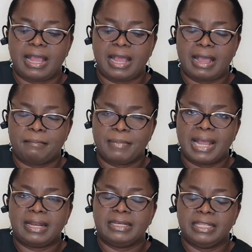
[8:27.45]

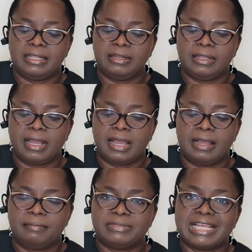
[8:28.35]
amount the
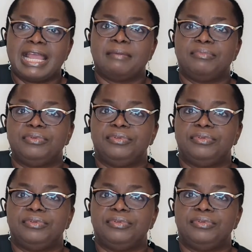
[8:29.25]
um, time